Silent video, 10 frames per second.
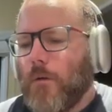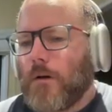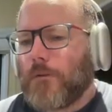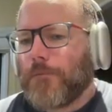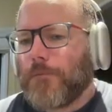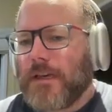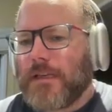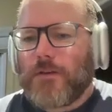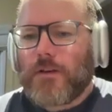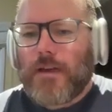Well,
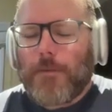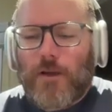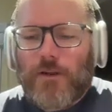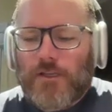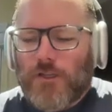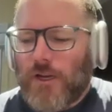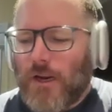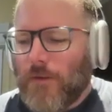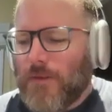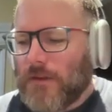thanks for coming on this
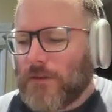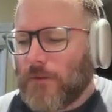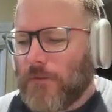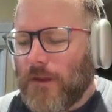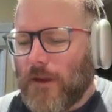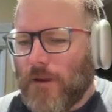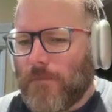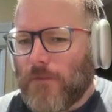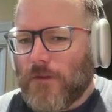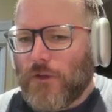journey with us. We really hope
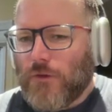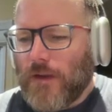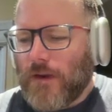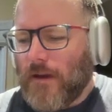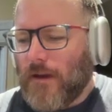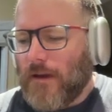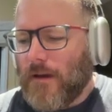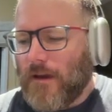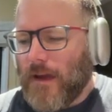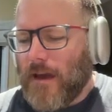you've enjoyed
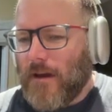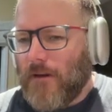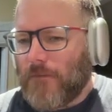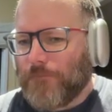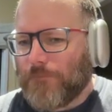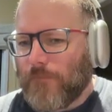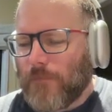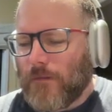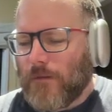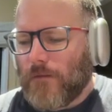our
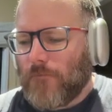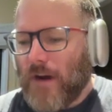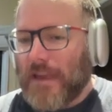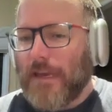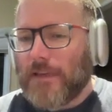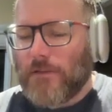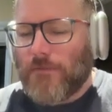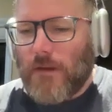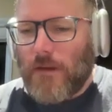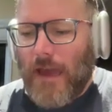rankings
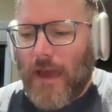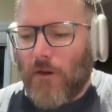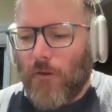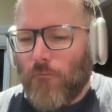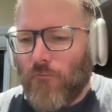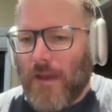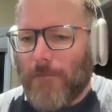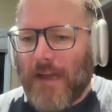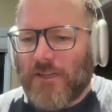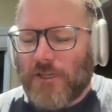of our
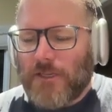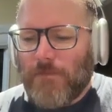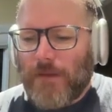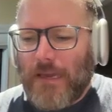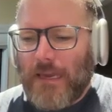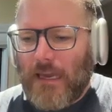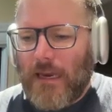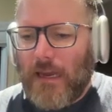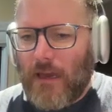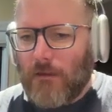reimagined Be Here
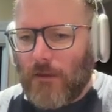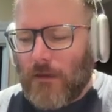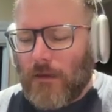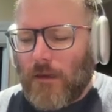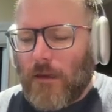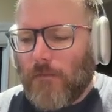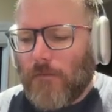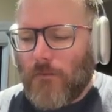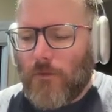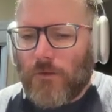Now.
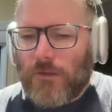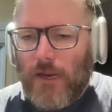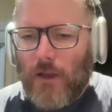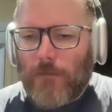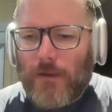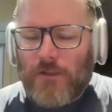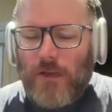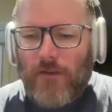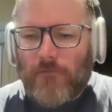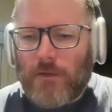Of course, any comments
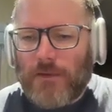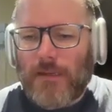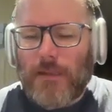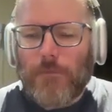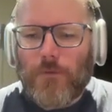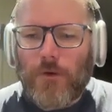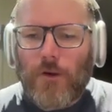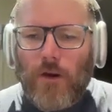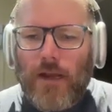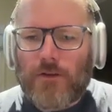you have, please send them through
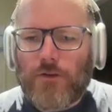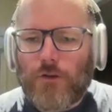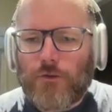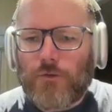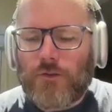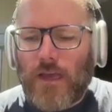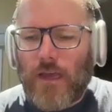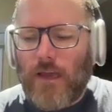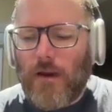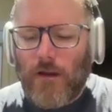on our socials.
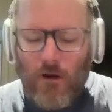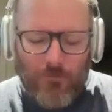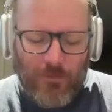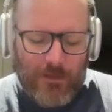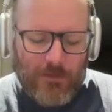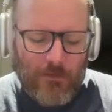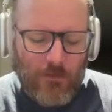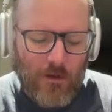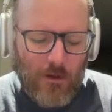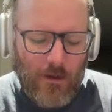And hopefully it's
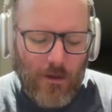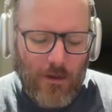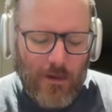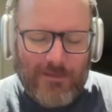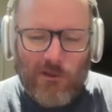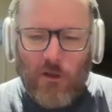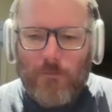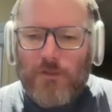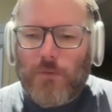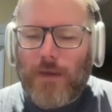not as
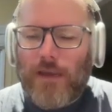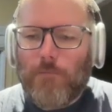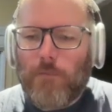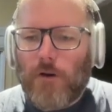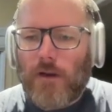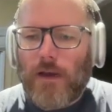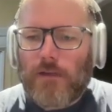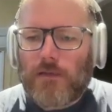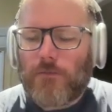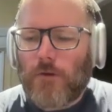long between
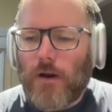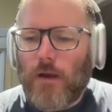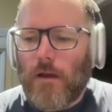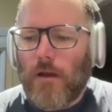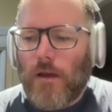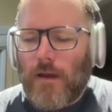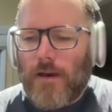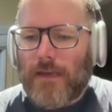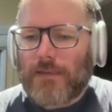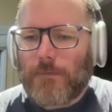podcasts for our
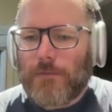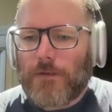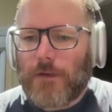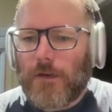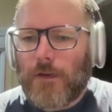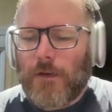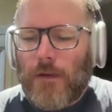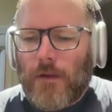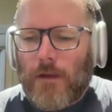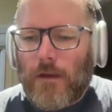next episode.
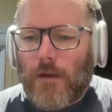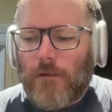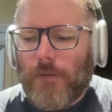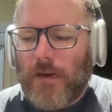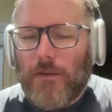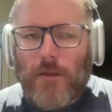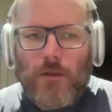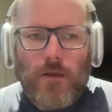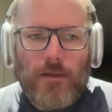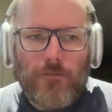Anything
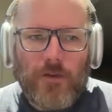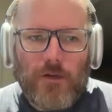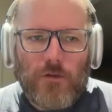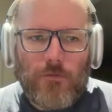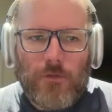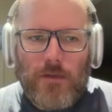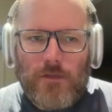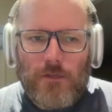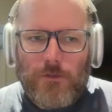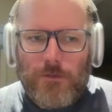you'd like to finish off with there,
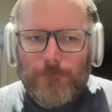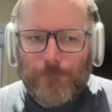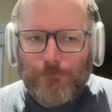Stuart?